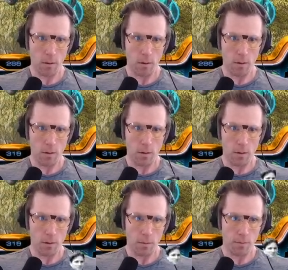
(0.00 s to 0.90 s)

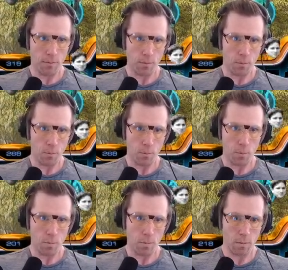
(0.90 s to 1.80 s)

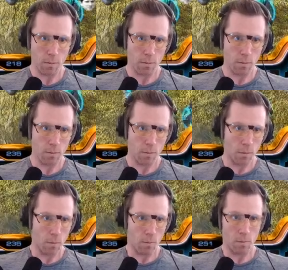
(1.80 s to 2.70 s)

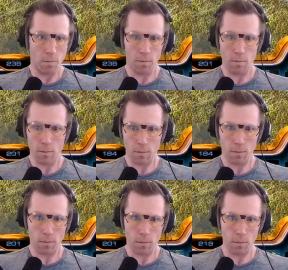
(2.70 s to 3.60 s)

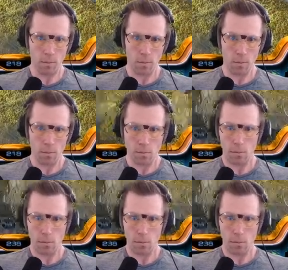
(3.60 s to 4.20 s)
[no speech]